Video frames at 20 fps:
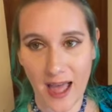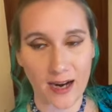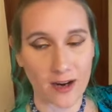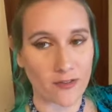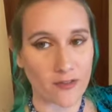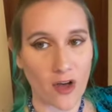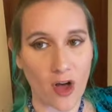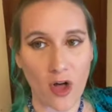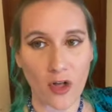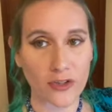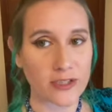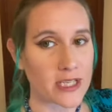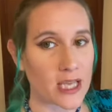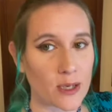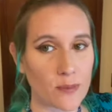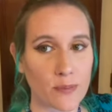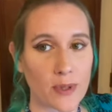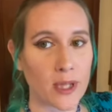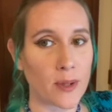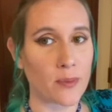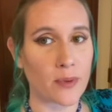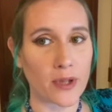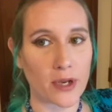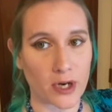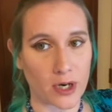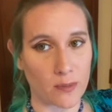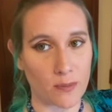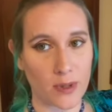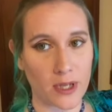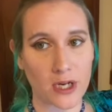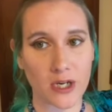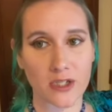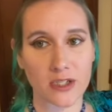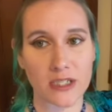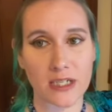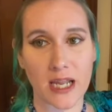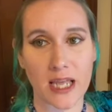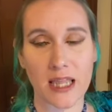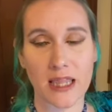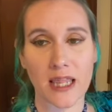of all 10 people that are going to be here
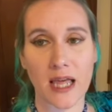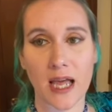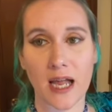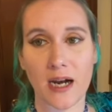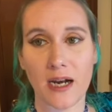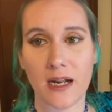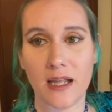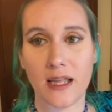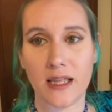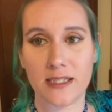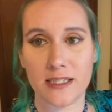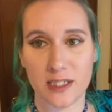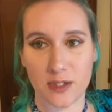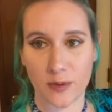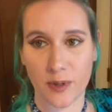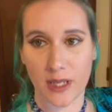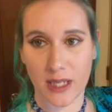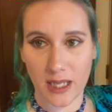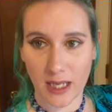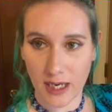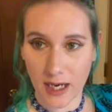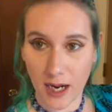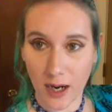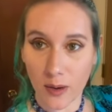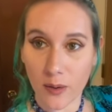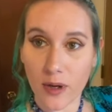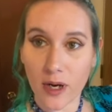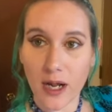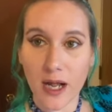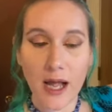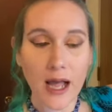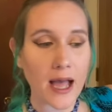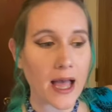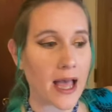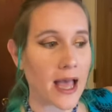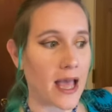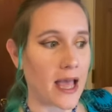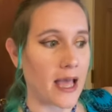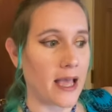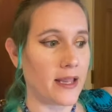today that is doing keto.
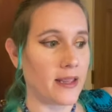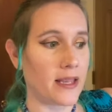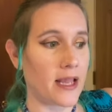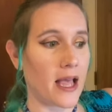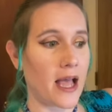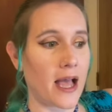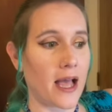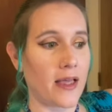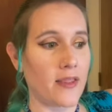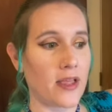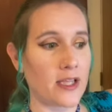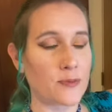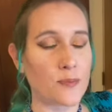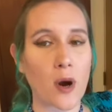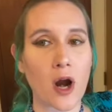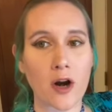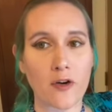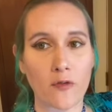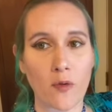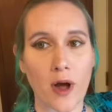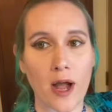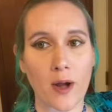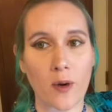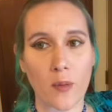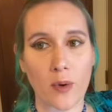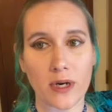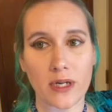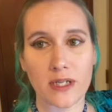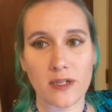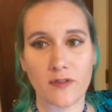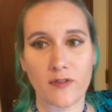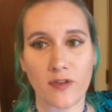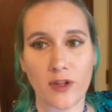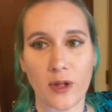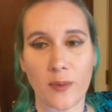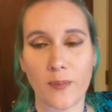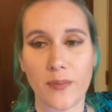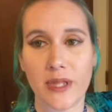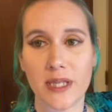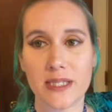And that's part of why I wanted to
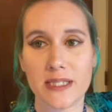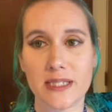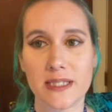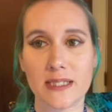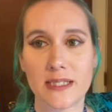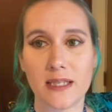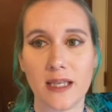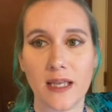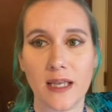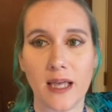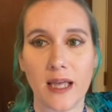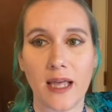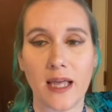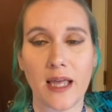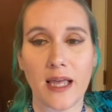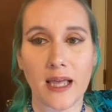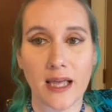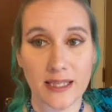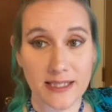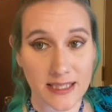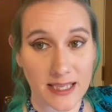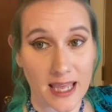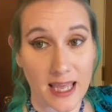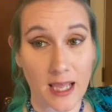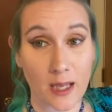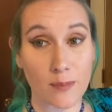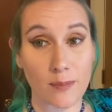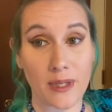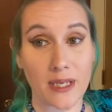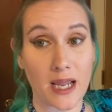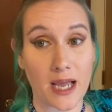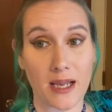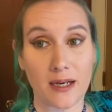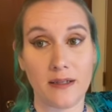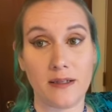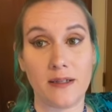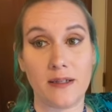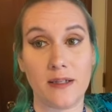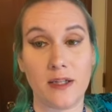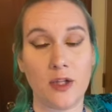film this, because it can be
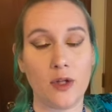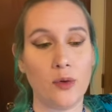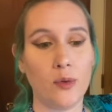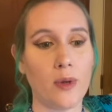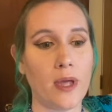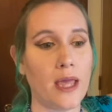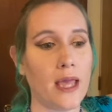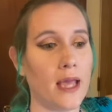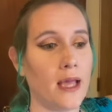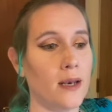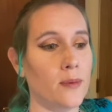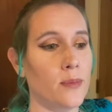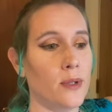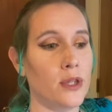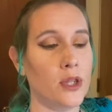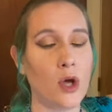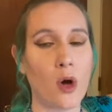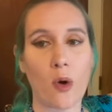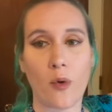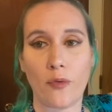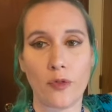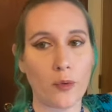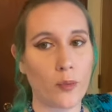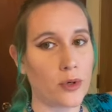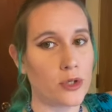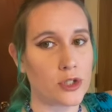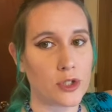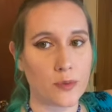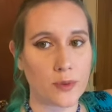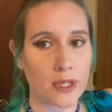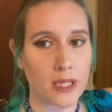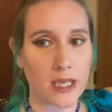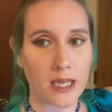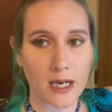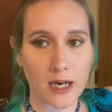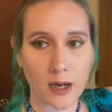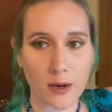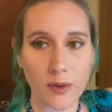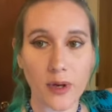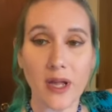done. You can be the only one doing
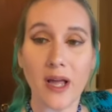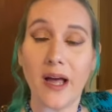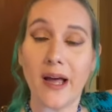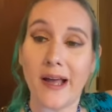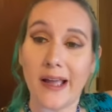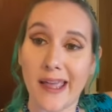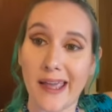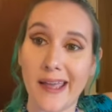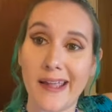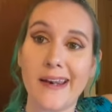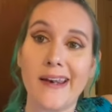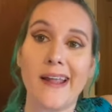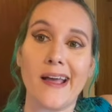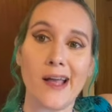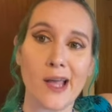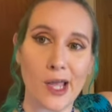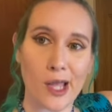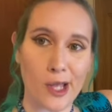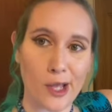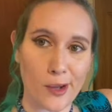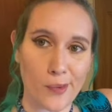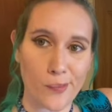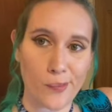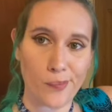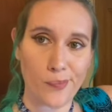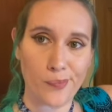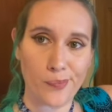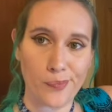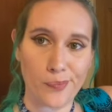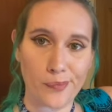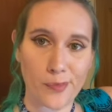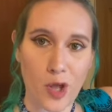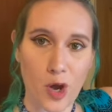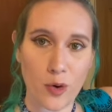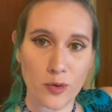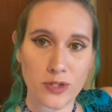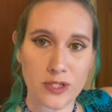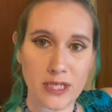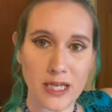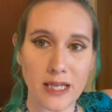keto. Again, I am
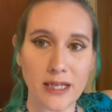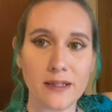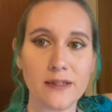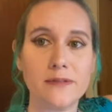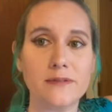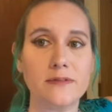hosting